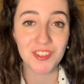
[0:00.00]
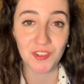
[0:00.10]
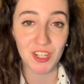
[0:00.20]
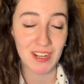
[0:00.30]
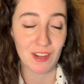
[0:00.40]
So
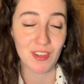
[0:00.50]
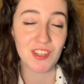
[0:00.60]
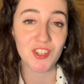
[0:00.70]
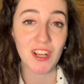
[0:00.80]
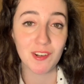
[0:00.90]
check out
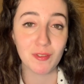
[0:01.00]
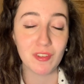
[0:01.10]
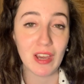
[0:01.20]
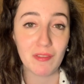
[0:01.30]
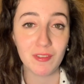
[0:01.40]
his channel if
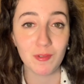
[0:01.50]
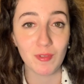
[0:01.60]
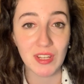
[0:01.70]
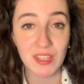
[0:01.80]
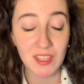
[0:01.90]
you haven't
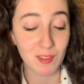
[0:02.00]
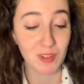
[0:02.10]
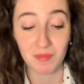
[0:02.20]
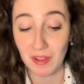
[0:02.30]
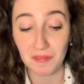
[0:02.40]
already. He's one
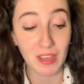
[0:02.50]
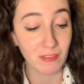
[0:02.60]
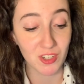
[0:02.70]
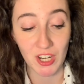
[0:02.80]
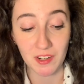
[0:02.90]
of my
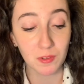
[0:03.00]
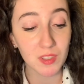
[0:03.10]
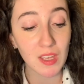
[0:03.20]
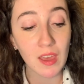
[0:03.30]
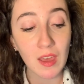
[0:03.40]
favourite channels.